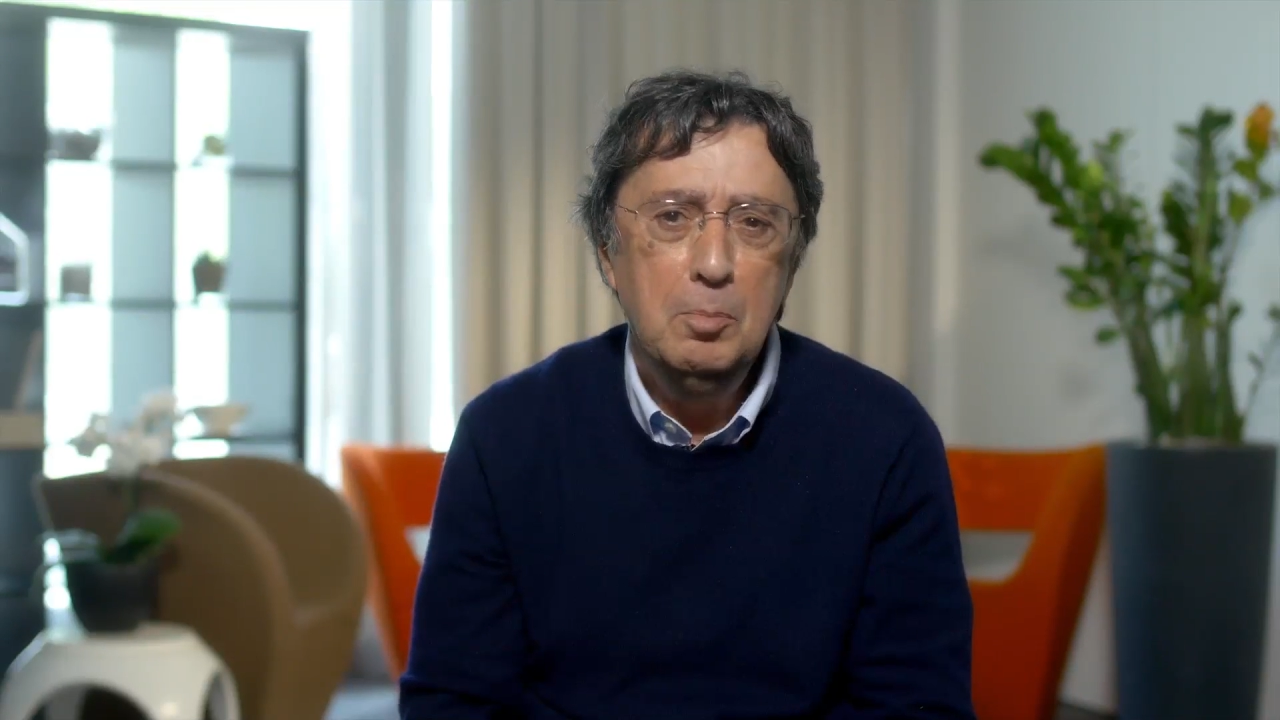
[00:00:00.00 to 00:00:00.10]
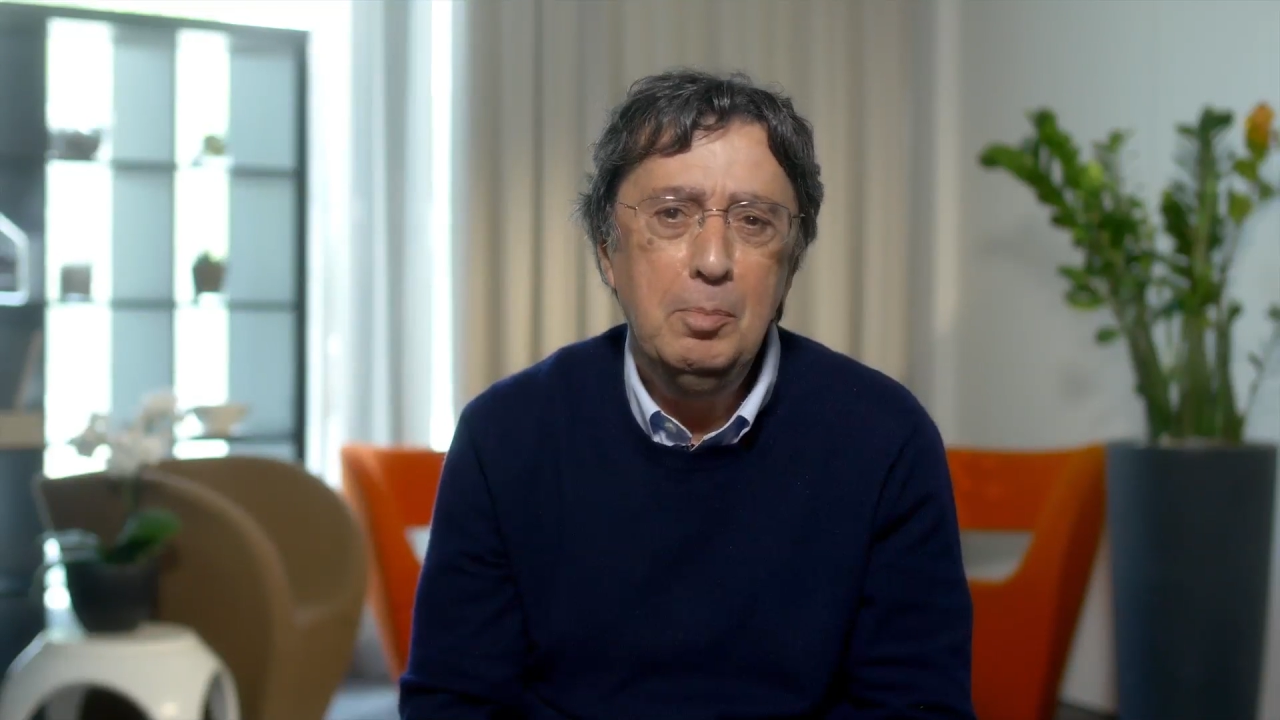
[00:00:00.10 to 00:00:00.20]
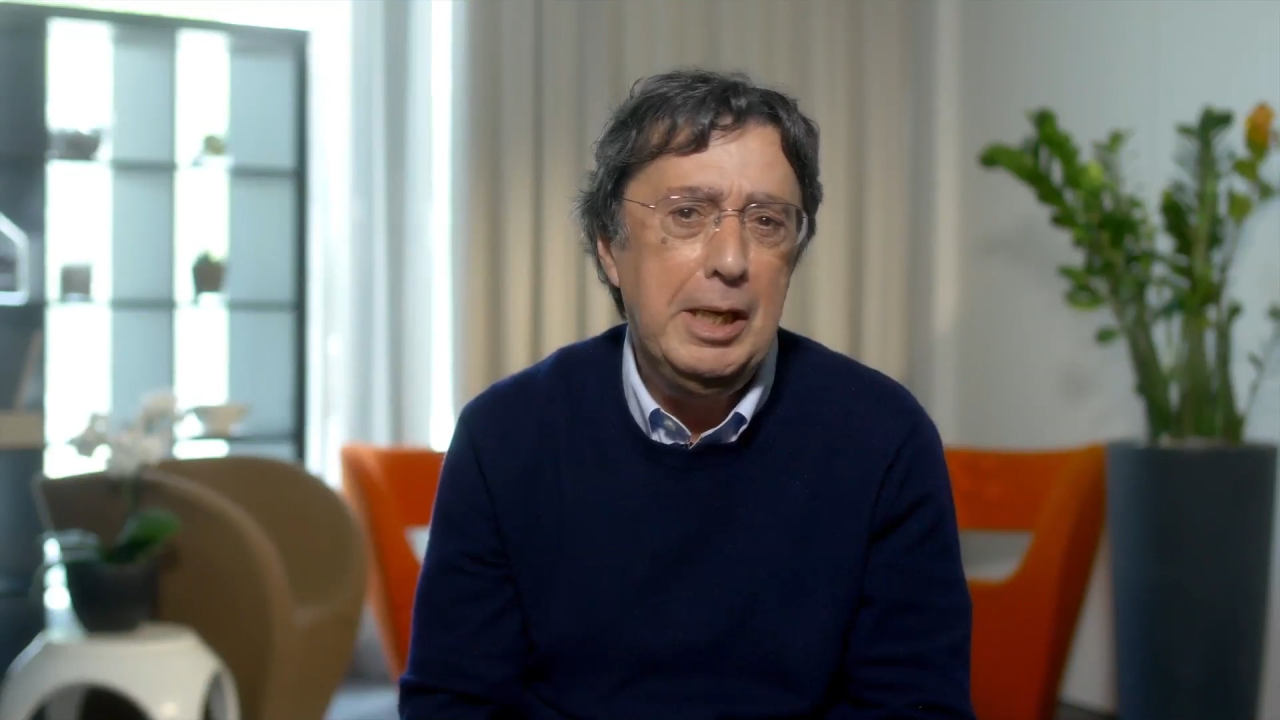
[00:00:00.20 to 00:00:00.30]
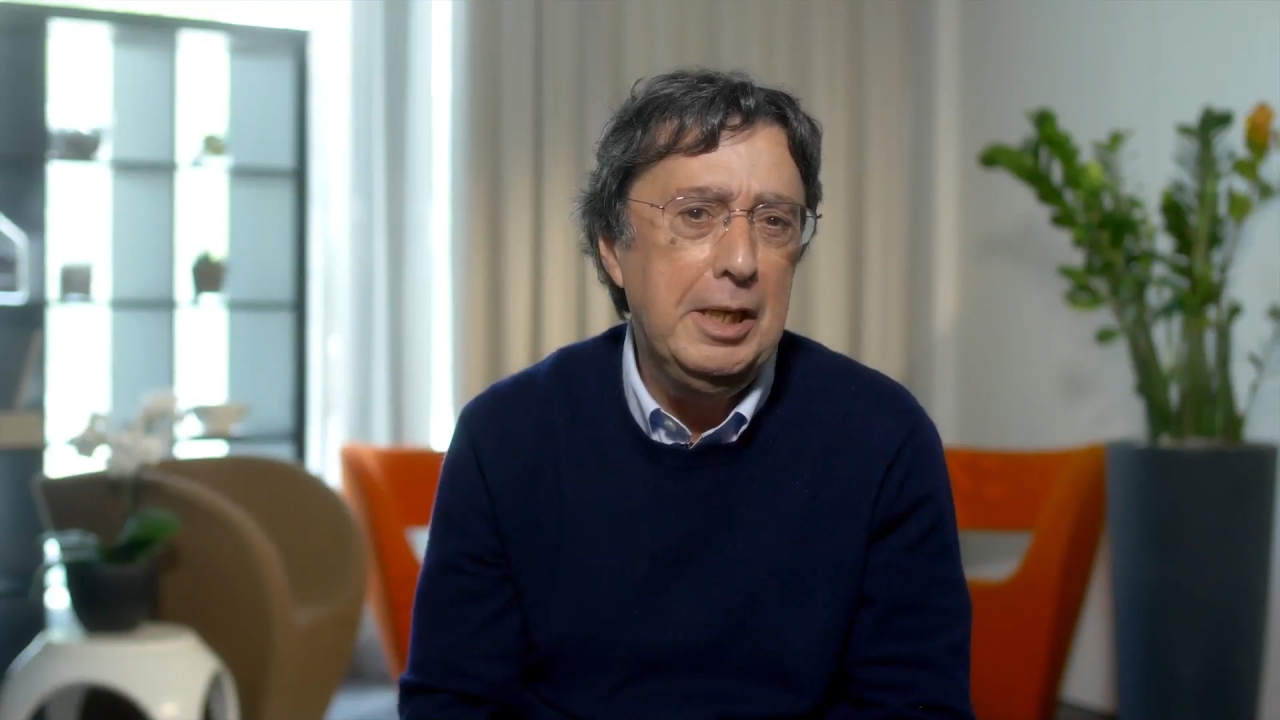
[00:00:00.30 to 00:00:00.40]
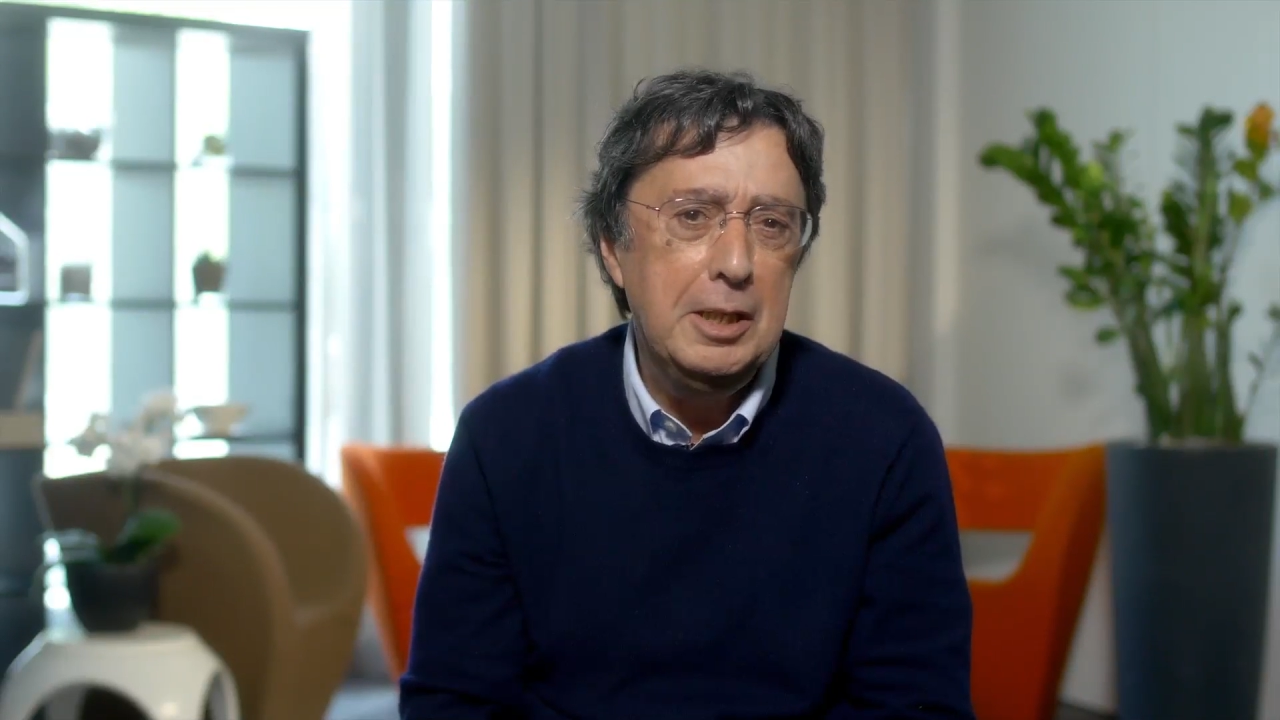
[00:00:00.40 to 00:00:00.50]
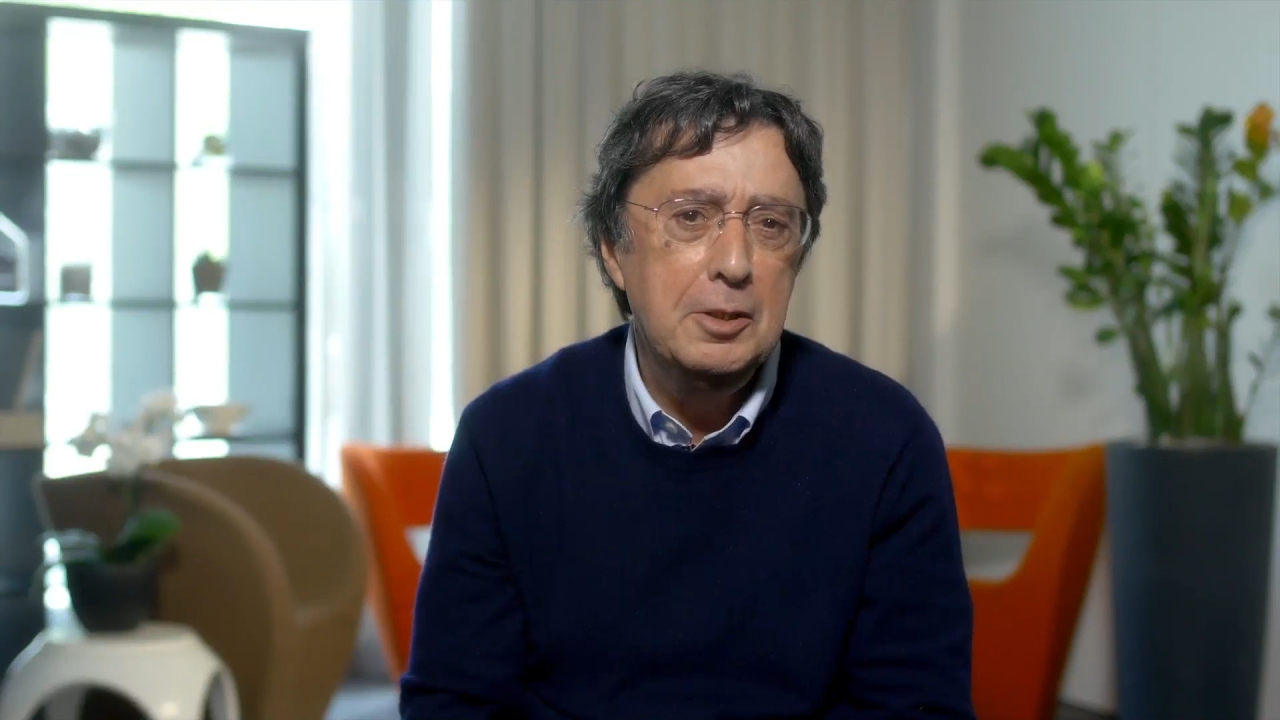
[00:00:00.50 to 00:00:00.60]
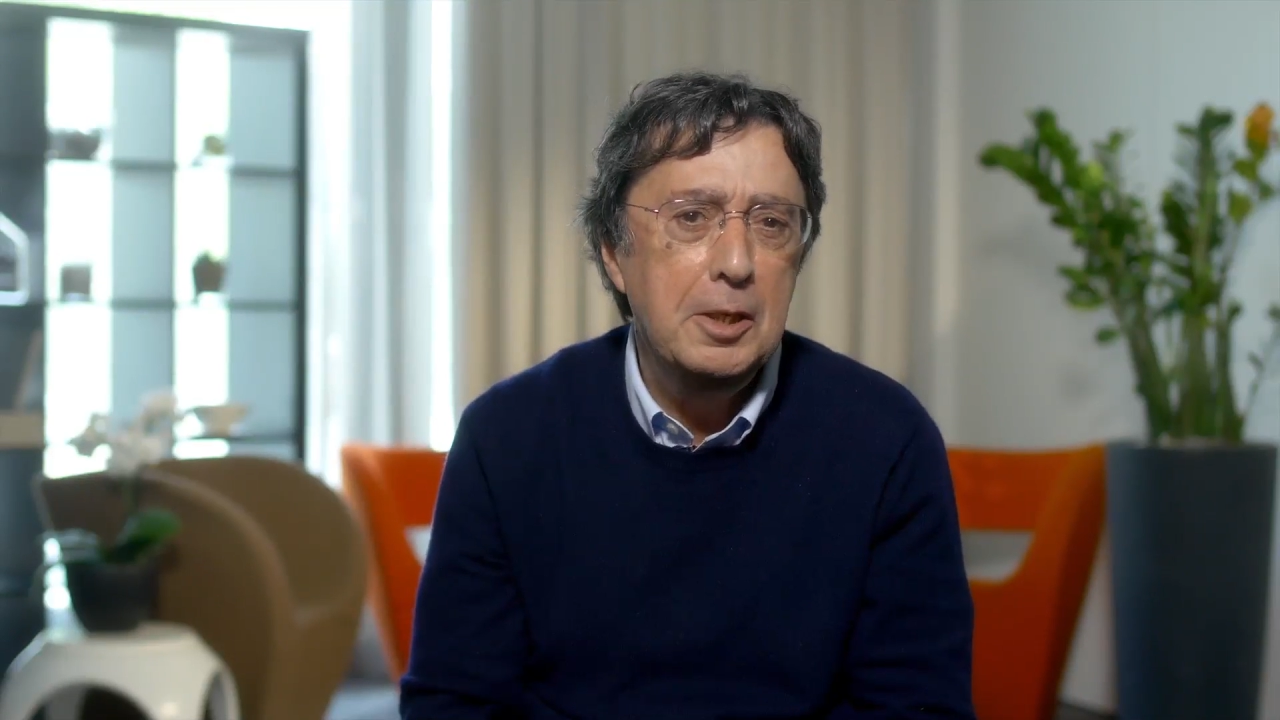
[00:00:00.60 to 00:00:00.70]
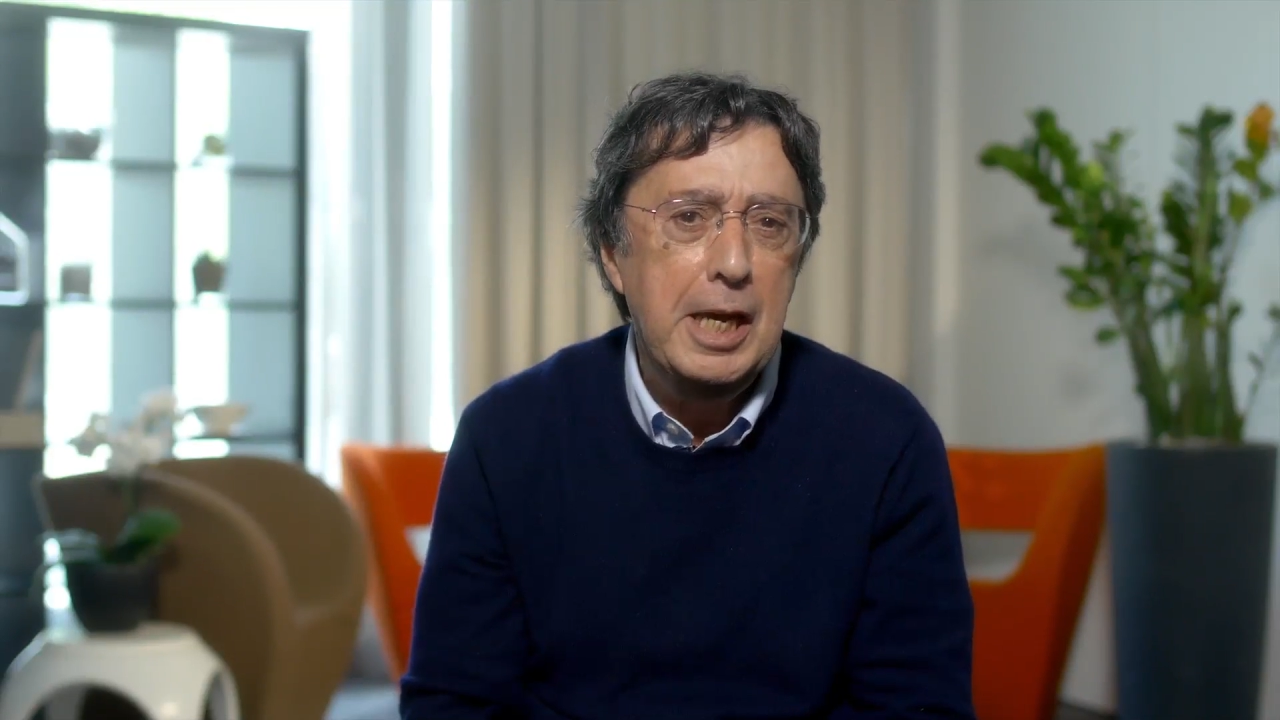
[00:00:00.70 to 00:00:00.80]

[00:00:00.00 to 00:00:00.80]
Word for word: playing the